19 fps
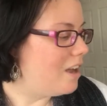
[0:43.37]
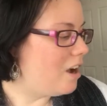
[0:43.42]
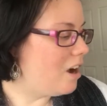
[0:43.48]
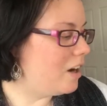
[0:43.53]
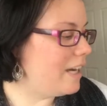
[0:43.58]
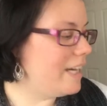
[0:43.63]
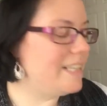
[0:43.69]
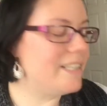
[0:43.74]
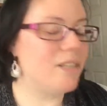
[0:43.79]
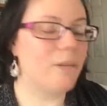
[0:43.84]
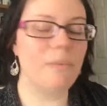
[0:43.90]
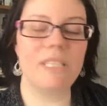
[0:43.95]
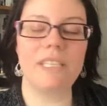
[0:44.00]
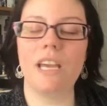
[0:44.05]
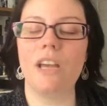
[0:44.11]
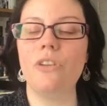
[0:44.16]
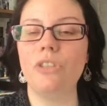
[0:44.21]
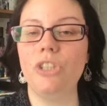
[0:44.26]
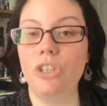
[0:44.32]
All right, so I'm going to
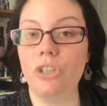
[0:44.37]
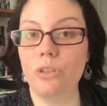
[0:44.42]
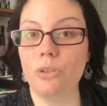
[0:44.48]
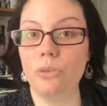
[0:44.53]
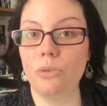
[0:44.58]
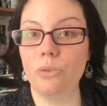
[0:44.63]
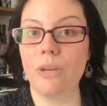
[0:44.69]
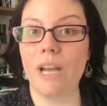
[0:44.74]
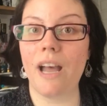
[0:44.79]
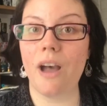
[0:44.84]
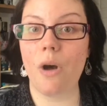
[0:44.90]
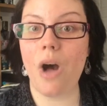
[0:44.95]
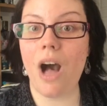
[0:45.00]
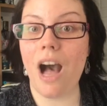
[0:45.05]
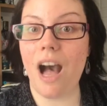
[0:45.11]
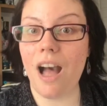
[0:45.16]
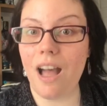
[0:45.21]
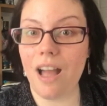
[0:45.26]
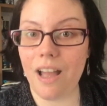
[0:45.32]
tell you how
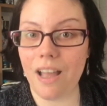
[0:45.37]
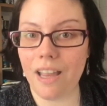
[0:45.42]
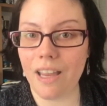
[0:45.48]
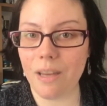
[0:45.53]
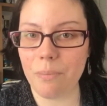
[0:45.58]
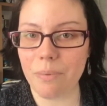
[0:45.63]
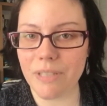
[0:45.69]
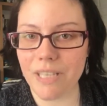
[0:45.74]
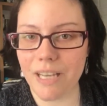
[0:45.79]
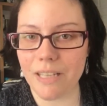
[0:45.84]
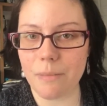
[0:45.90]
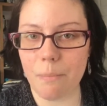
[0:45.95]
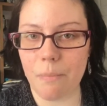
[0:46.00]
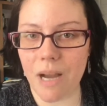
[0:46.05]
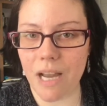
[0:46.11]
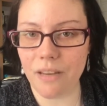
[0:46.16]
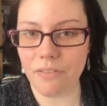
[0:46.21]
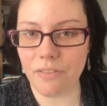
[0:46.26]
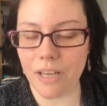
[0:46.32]
I protect
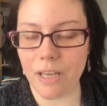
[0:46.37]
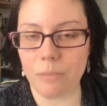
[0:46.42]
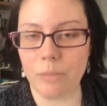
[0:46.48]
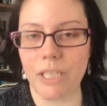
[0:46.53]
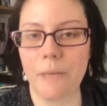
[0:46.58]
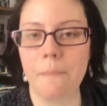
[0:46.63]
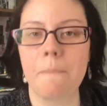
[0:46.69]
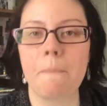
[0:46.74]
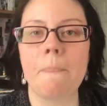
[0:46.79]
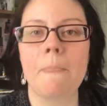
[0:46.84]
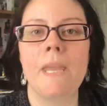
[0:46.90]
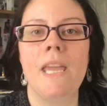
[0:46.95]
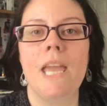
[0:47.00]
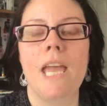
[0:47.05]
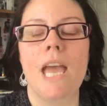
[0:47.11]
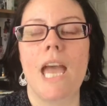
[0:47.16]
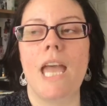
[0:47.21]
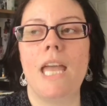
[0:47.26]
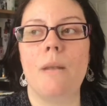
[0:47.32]
my family,
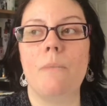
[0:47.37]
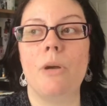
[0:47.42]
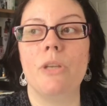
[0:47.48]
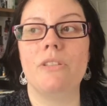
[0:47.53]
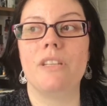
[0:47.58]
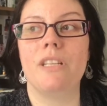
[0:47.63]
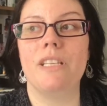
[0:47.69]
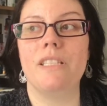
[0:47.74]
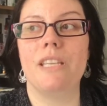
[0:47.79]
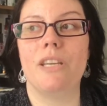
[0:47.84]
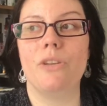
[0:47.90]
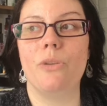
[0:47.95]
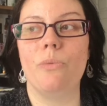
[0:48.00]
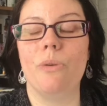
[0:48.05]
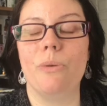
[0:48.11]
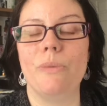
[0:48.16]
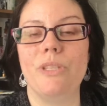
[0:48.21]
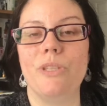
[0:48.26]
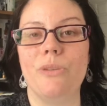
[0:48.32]
and I'm also going to tell you
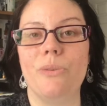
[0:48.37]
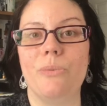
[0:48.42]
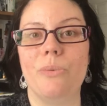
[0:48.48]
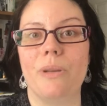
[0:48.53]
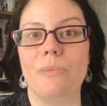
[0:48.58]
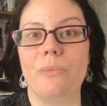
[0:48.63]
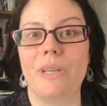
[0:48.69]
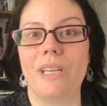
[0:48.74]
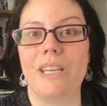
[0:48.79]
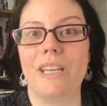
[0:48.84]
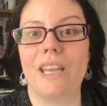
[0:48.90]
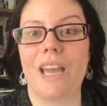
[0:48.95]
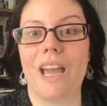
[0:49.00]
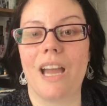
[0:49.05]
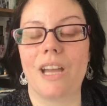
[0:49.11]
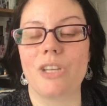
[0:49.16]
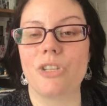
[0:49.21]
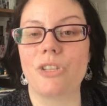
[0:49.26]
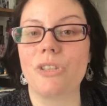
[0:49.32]
what we do when we
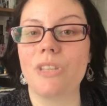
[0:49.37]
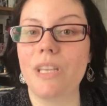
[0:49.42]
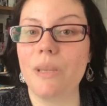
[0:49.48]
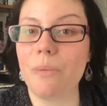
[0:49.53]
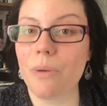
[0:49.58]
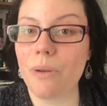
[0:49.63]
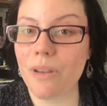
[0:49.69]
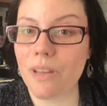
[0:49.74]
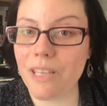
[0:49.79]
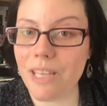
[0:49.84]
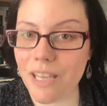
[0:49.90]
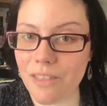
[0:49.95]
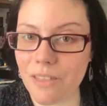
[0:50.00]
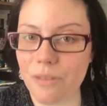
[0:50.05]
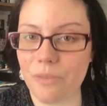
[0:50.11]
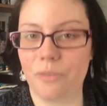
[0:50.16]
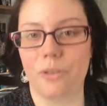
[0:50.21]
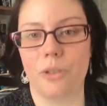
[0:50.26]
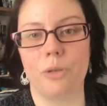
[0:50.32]
actually get
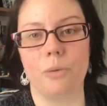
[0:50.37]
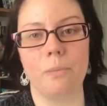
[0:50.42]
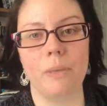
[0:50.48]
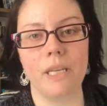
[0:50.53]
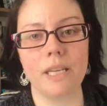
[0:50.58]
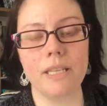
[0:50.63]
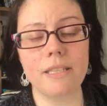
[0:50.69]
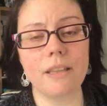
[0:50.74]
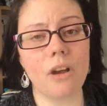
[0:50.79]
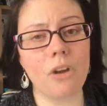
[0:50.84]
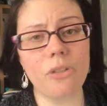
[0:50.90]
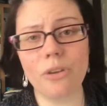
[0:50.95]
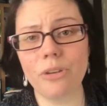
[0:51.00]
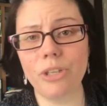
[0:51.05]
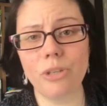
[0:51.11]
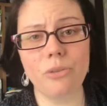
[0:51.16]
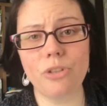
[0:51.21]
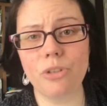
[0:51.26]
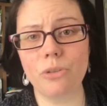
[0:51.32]
the flu. Because although
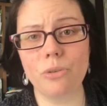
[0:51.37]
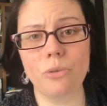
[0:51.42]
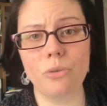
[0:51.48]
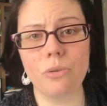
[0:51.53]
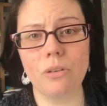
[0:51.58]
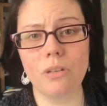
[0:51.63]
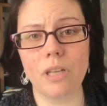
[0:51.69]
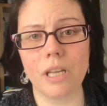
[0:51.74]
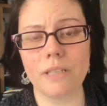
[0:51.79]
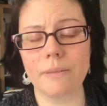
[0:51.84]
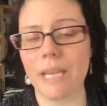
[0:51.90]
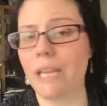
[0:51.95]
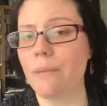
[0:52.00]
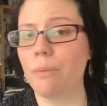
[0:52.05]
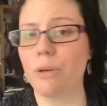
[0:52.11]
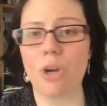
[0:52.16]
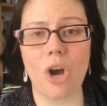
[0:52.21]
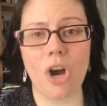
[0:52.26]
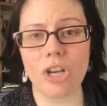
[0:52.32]
you do take
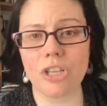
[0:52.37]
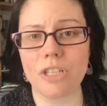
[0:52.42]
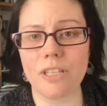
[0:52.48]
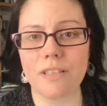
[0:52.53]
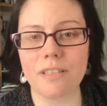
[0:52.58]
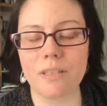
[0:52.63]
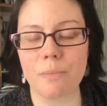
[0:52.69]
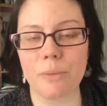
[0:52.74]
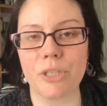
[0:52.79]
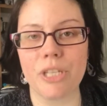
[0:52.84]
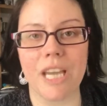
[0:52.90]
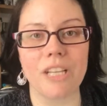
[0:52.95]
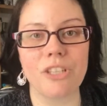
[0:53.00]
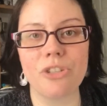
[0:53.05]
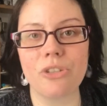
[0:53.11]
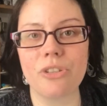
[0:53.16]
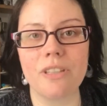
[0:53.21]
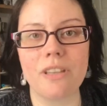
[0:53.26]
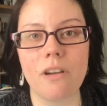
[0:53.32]
precautions to
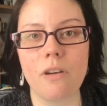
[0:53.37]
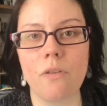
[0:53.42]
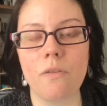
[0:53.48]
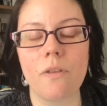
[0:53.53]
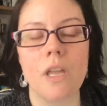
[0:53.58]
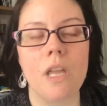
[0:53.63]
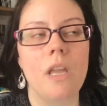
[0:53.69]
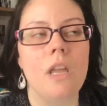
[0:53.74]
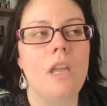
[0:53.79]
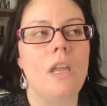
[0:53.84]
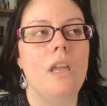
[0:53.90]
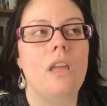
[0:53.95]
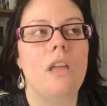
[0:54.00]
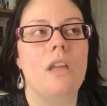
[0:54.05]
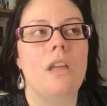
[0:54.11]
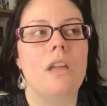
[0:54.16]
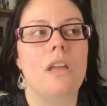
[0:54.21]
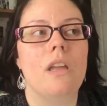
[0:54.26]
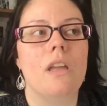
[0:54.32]
protect yourself,
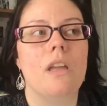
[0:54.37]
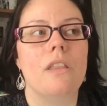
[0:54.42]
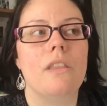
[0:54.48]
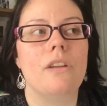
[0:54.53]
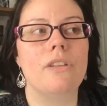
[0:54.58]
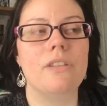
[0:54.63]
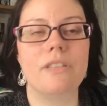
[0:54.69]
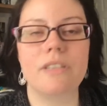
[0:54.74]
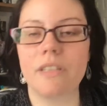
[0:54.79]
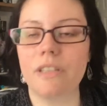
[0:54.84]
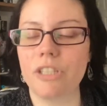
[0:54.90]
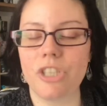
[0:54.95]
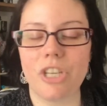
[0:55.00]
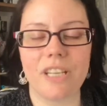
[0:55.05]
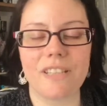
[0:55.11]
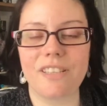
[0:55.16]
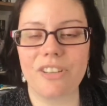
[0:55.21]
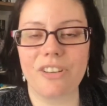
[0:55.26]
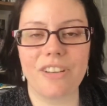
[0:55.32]
there's still a
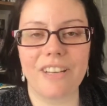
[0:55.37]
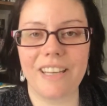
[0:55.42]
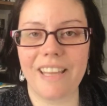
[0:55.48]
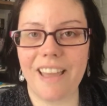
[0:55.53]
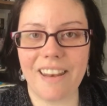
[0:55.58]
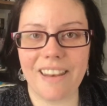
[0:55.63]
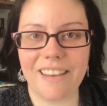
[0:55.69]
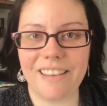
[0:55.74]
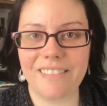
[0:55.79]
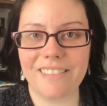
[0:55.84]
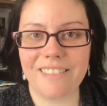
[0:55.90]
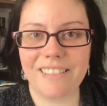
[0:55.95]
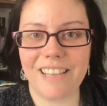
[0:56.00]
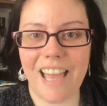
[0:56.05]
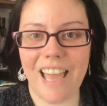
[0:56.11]
chance that you're going to get it.